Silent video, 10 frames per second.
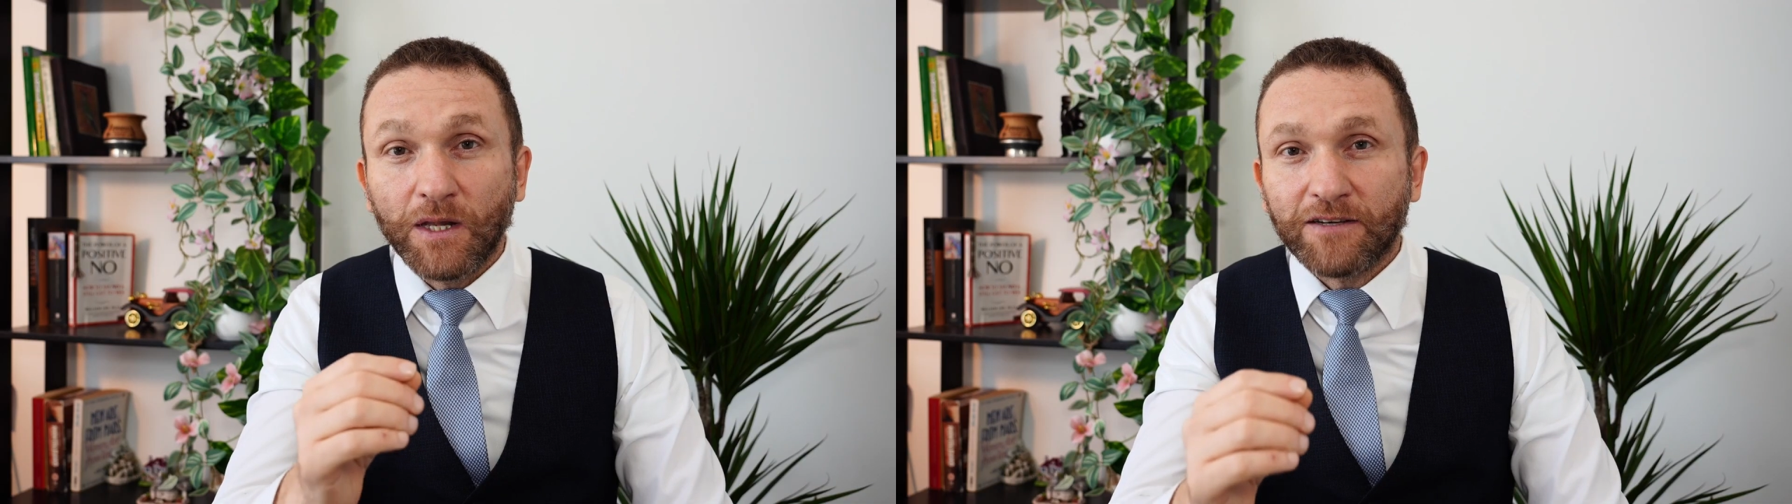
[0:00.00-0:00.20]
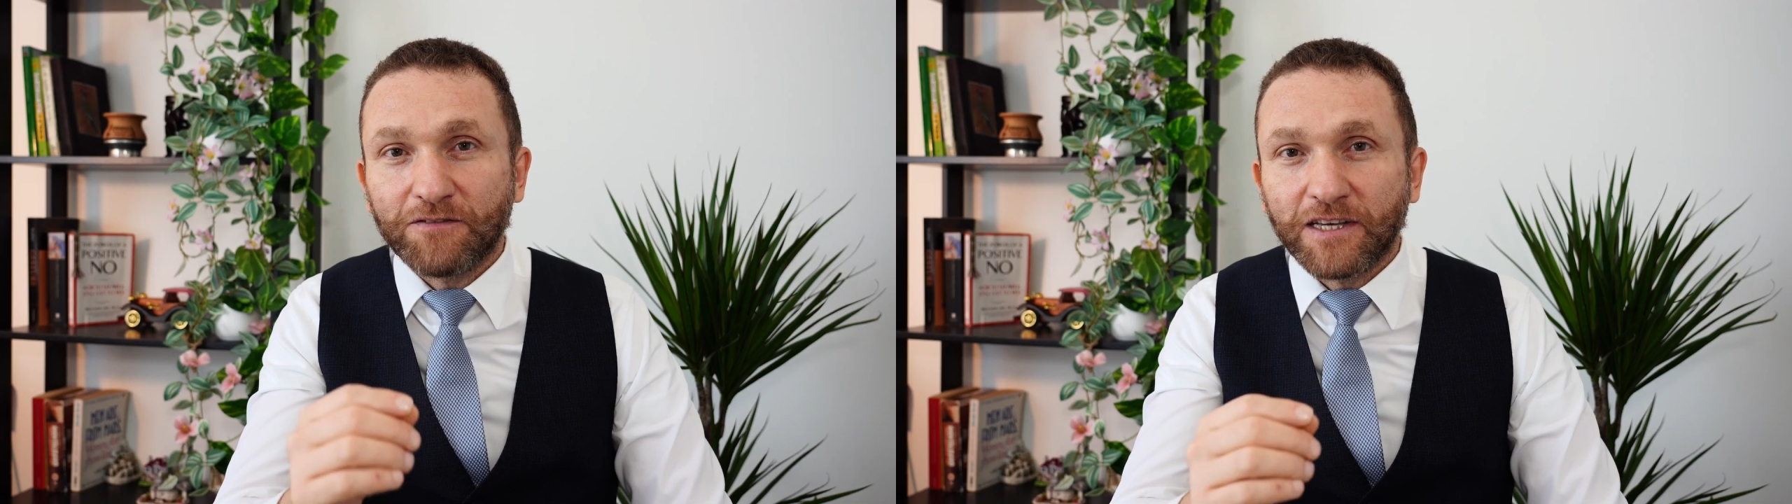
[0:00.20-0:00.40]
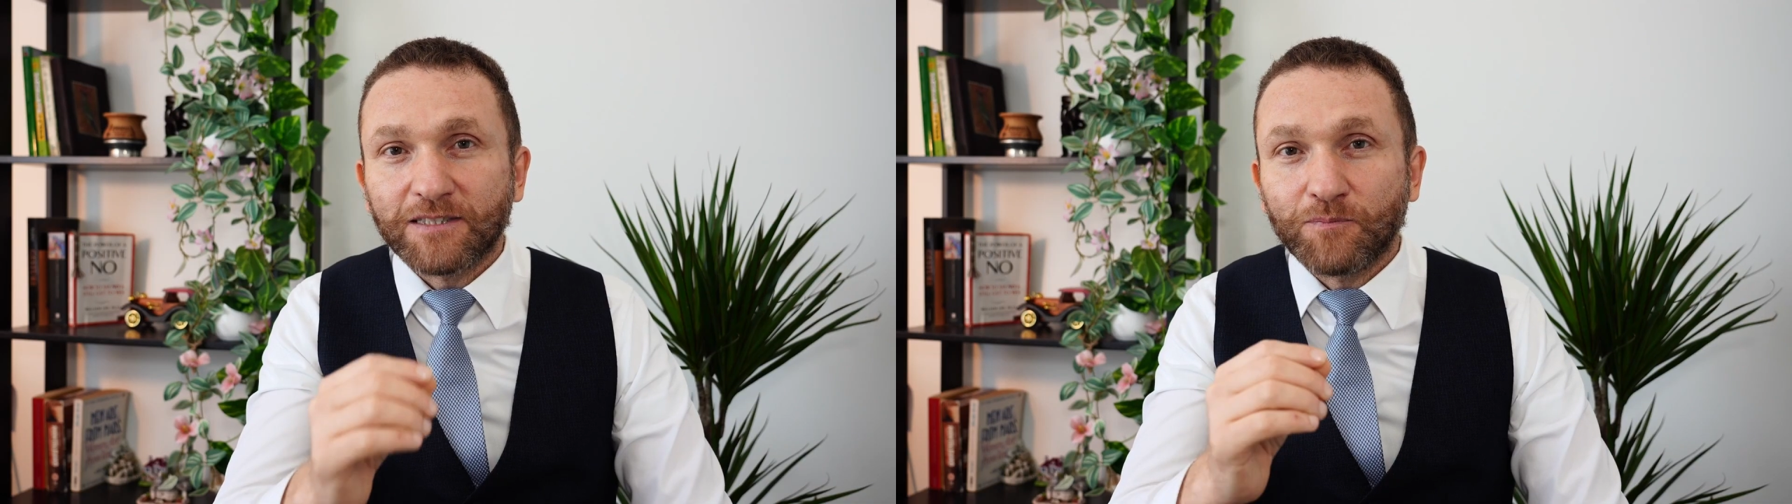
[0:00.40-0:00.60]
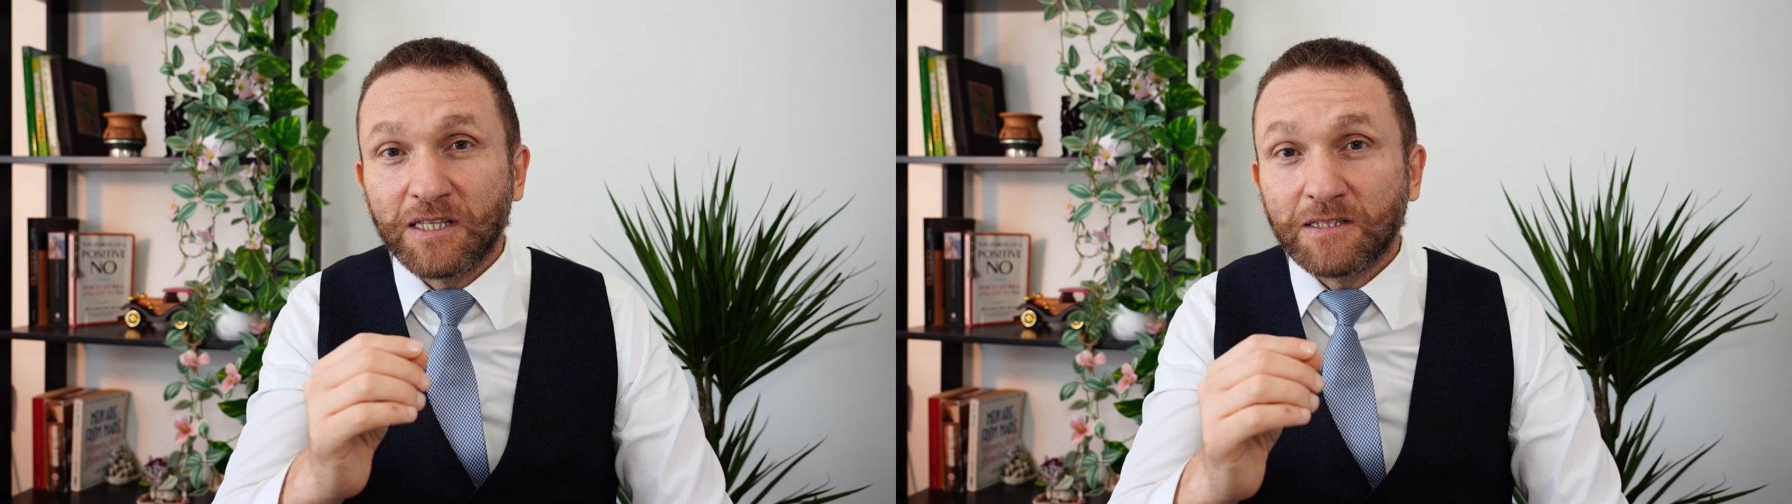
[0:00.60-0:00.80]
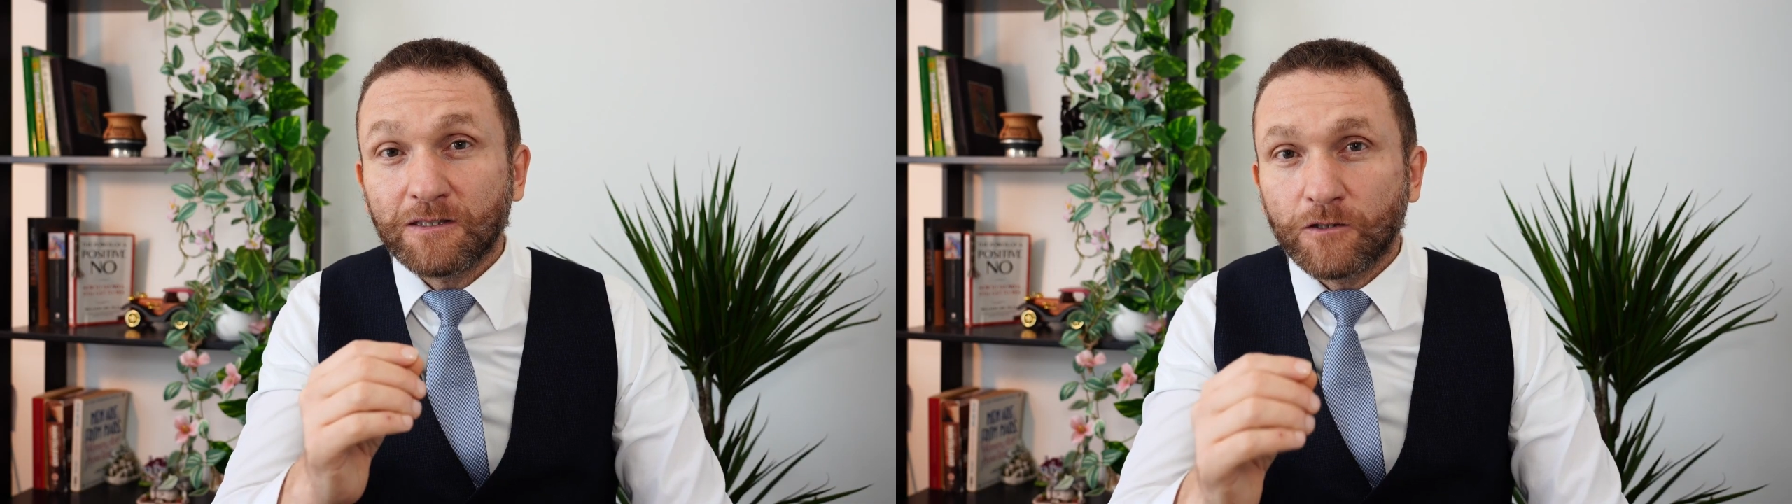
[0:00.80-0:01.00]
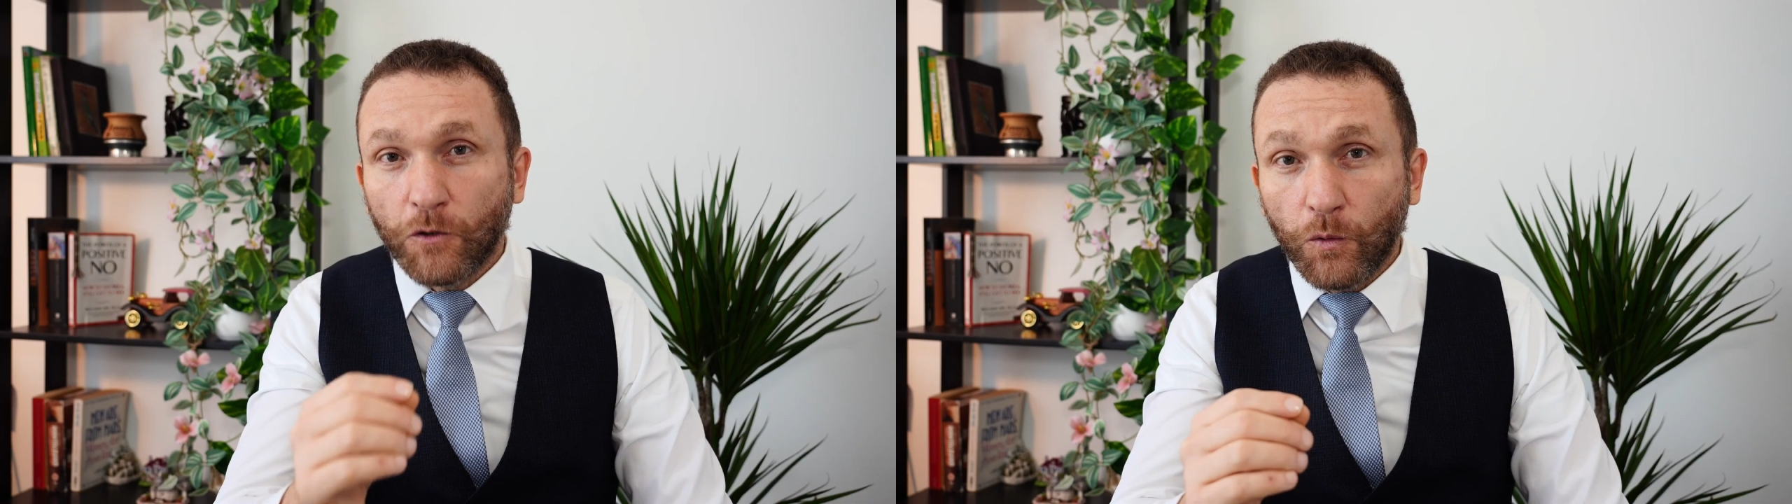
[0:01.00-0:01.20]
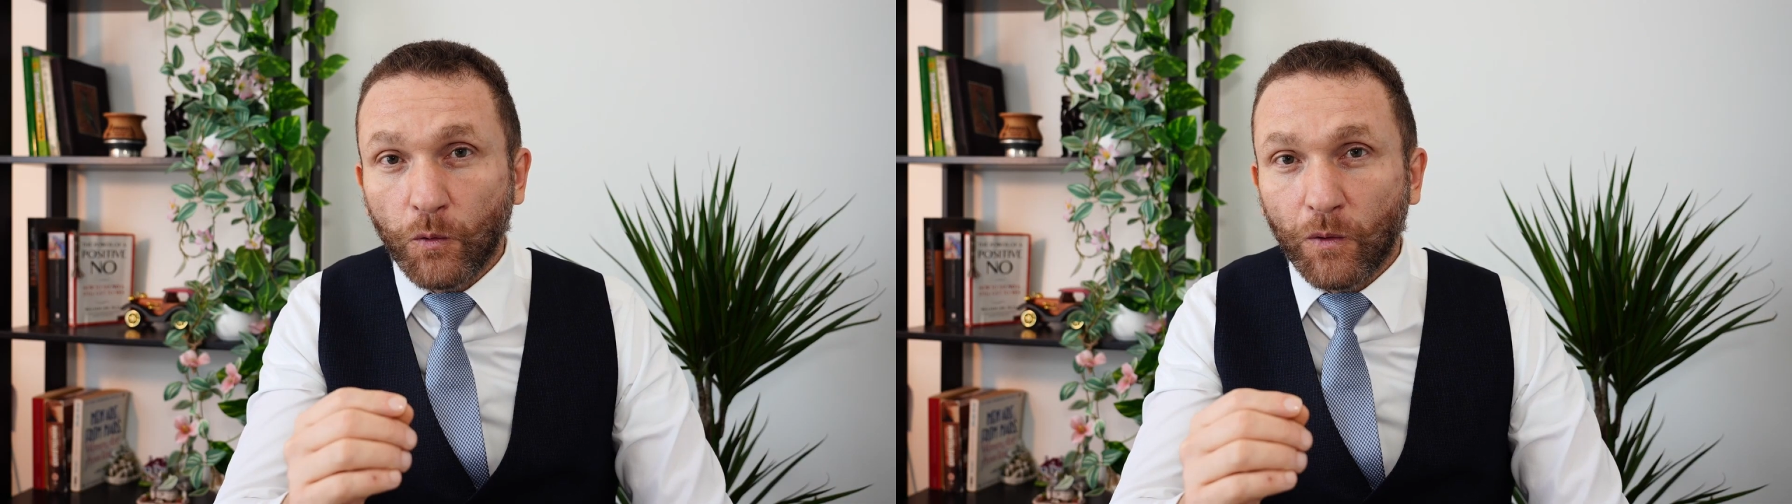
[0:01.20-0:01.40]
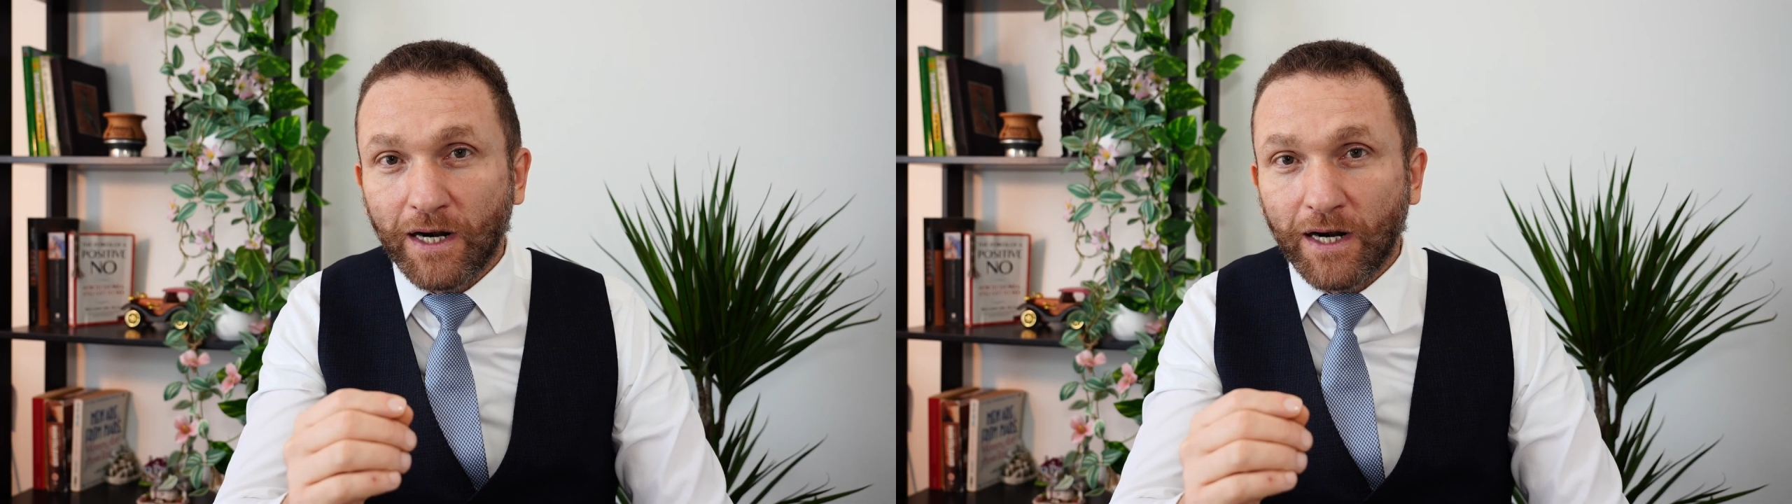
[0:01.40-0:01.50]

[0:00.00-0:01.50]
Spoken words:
investment tool?